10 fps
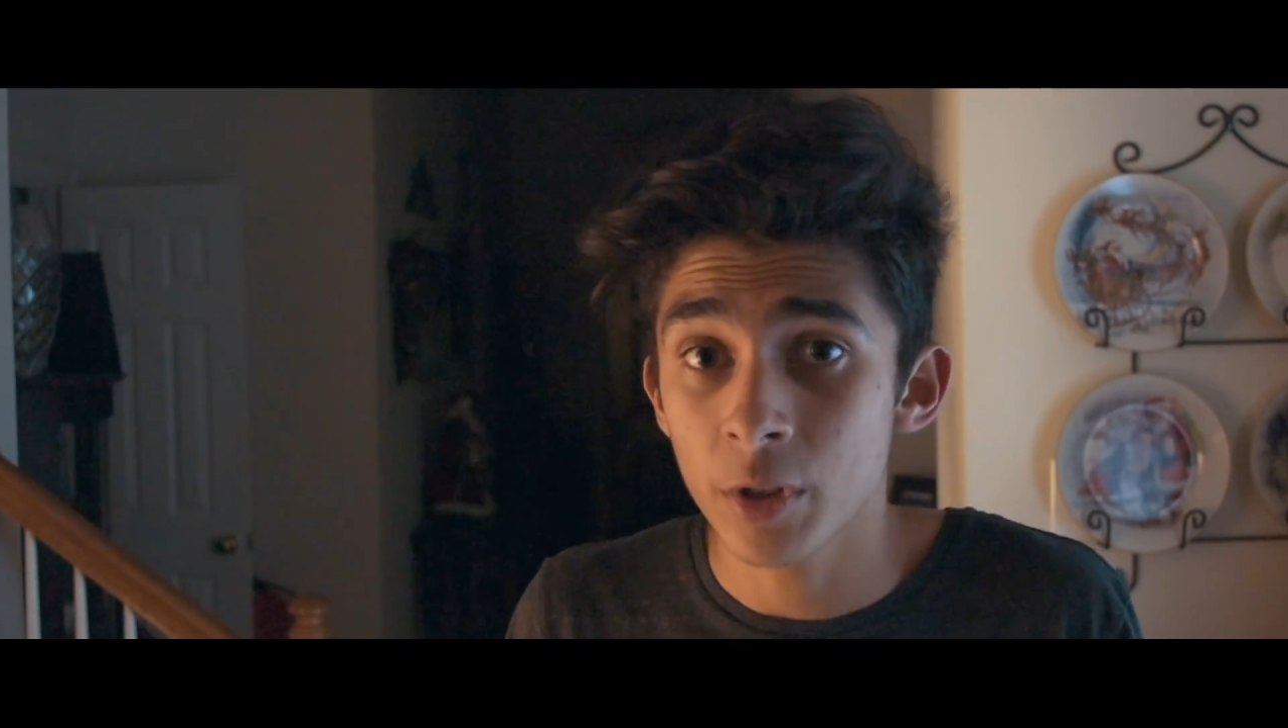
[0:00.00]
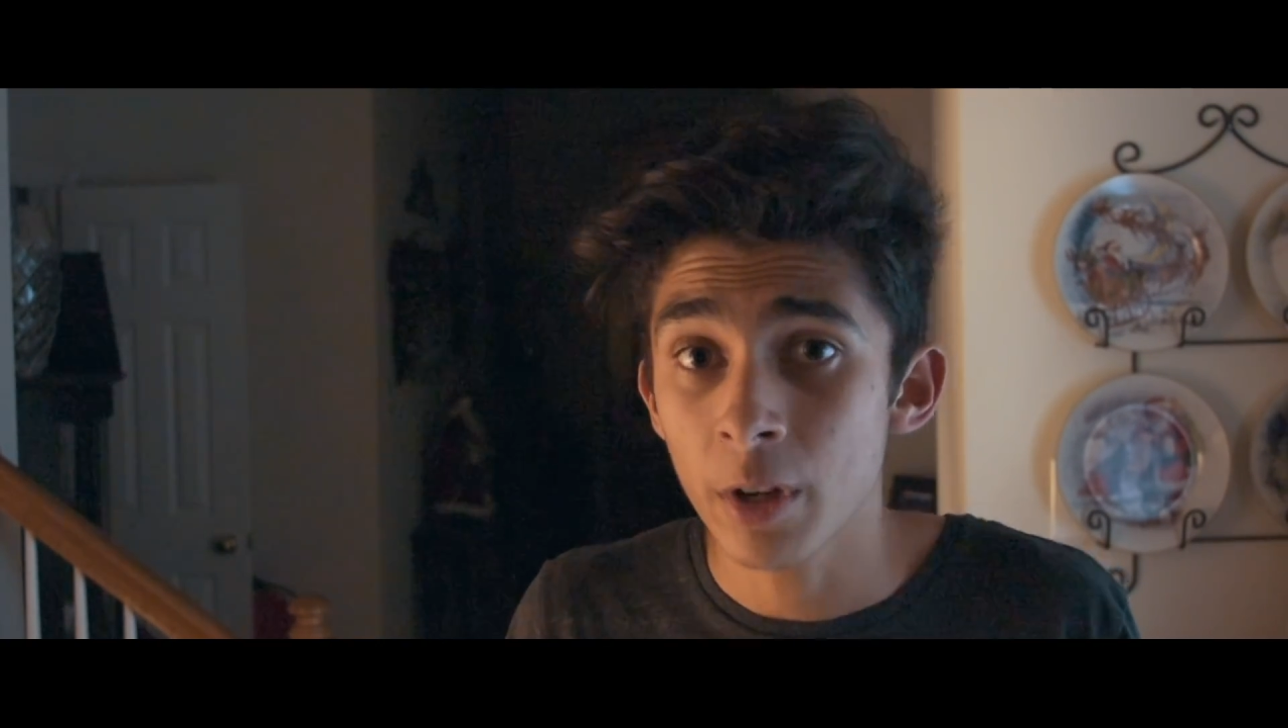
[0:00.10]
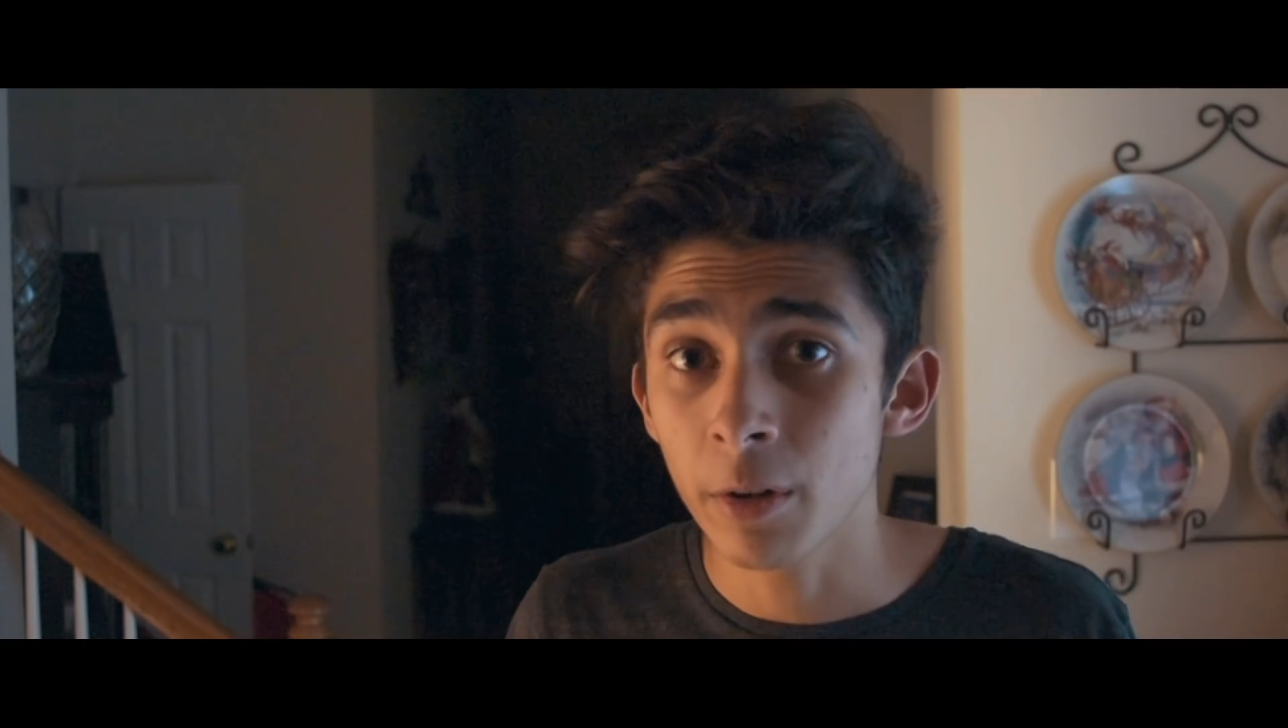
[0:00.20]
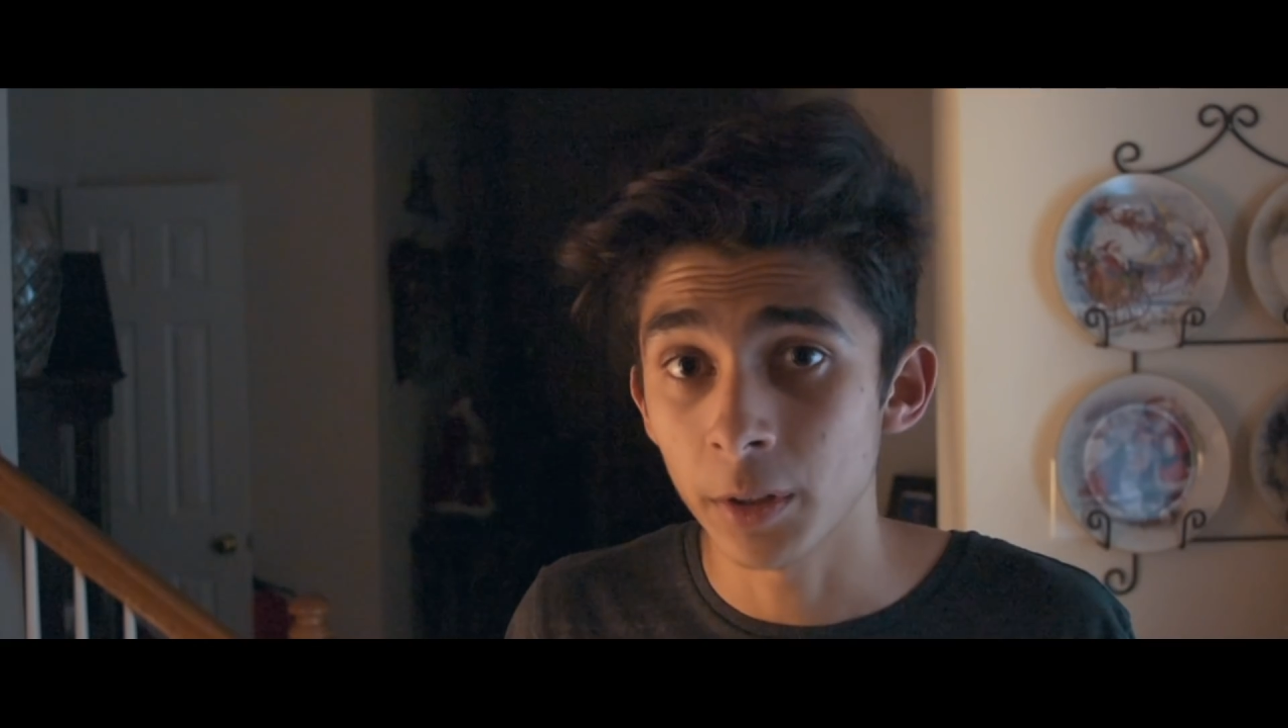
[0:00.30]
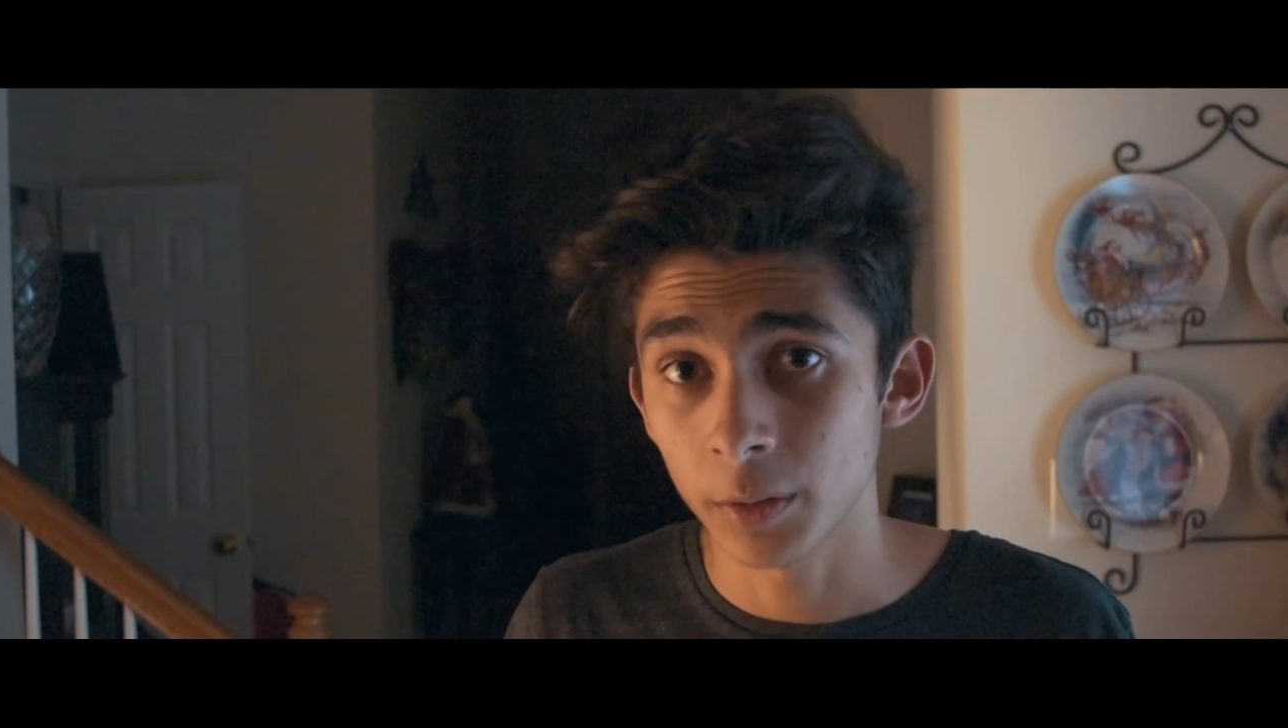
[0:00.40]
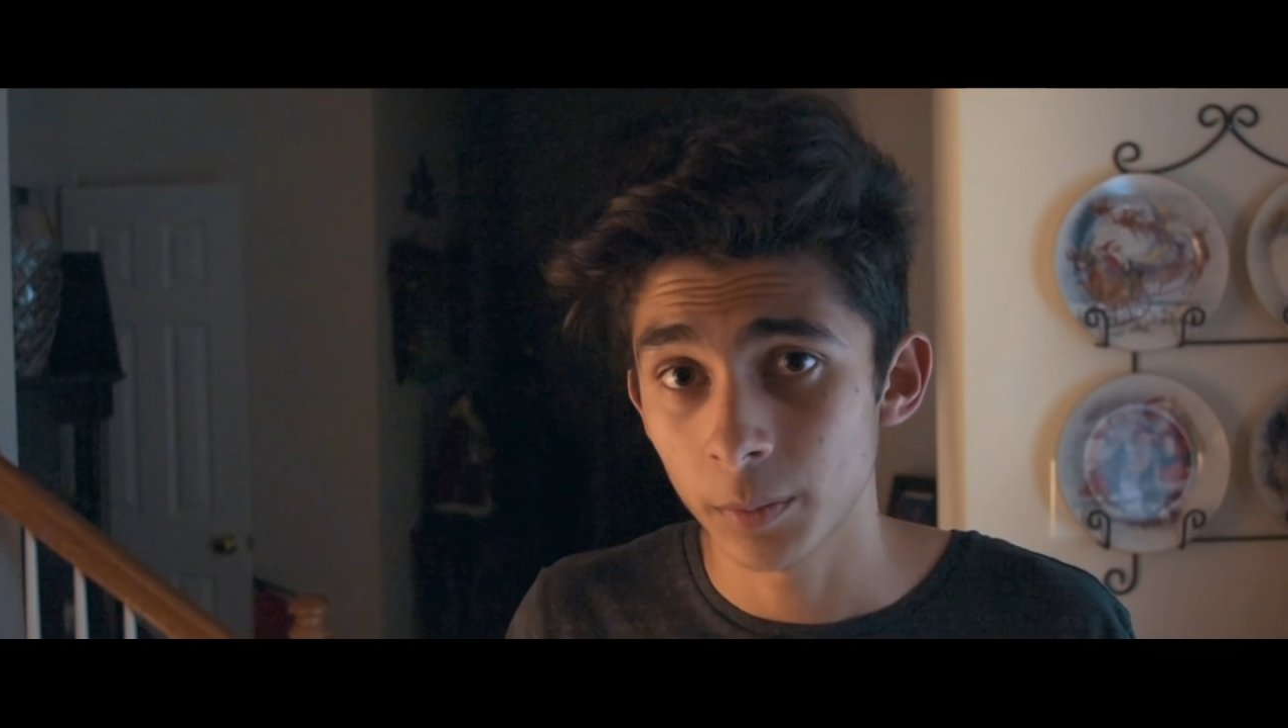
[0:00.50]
sharing.